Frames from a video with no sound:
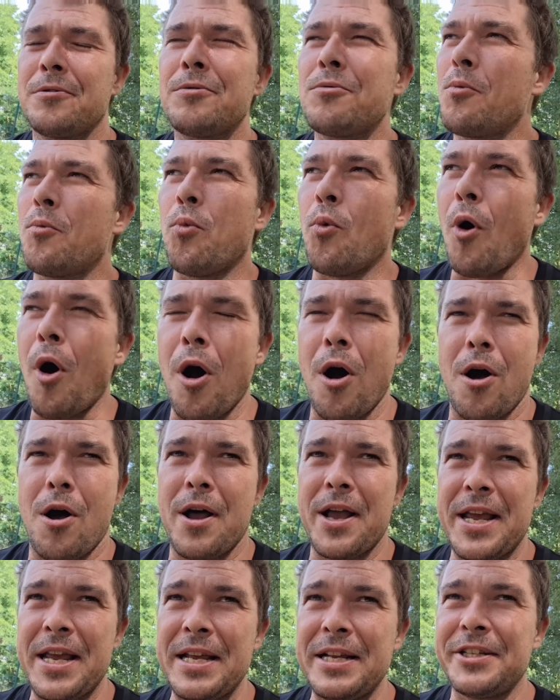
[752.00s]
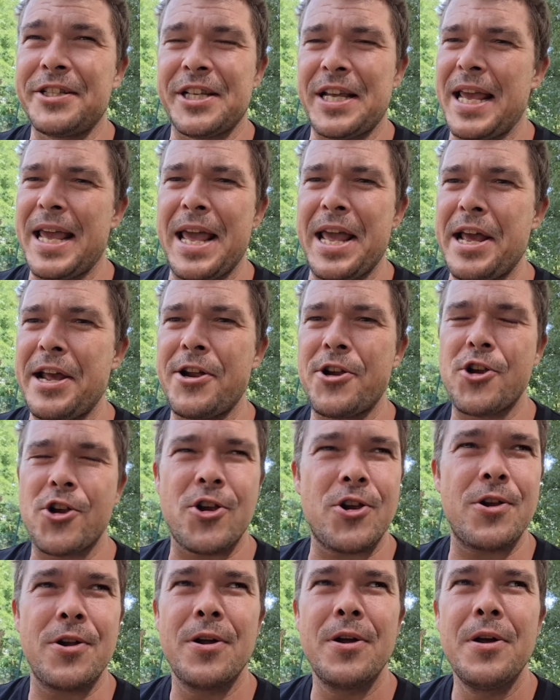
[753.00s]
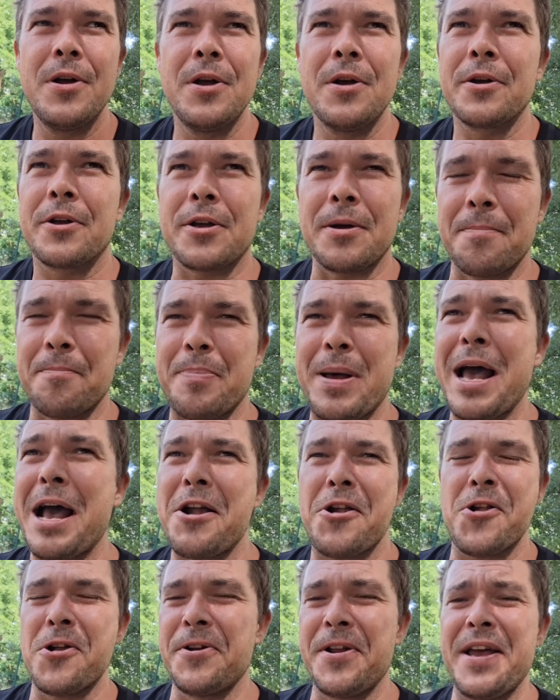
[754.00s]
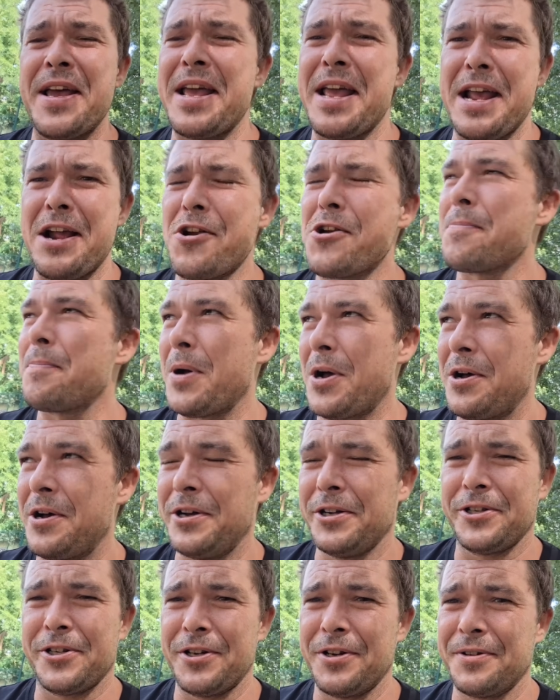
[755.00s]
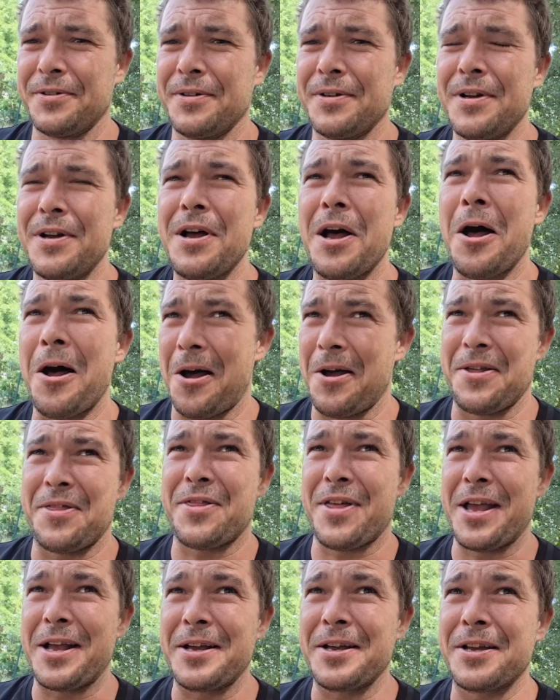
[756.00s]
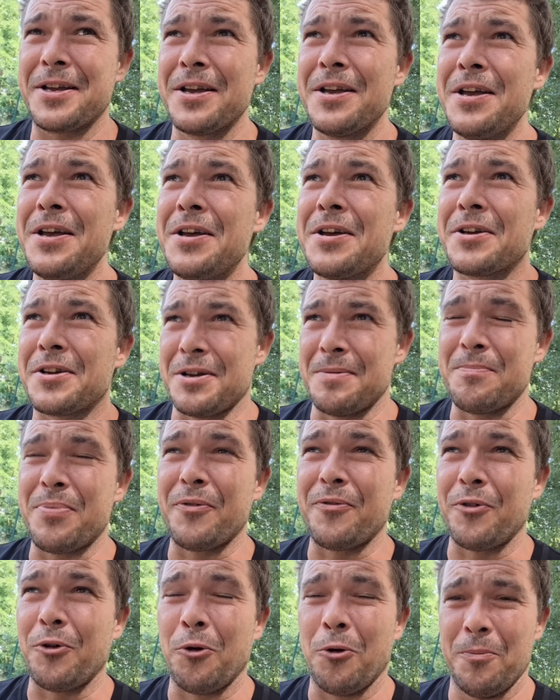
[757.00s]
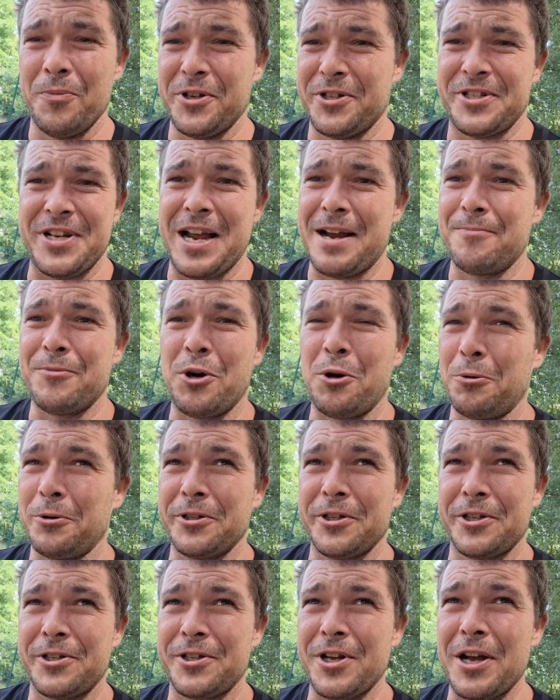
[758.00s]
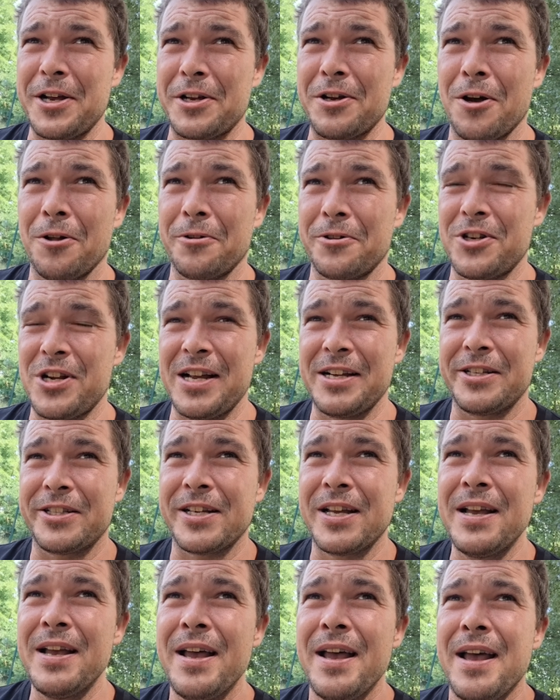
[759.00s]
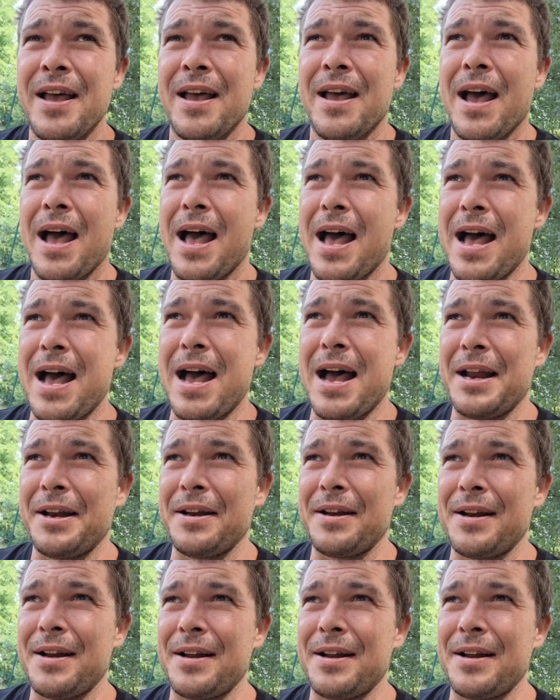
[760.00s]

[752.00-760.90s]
wise-ish, compassionate-ish person, I think, can perform the same role as a psychologist. And,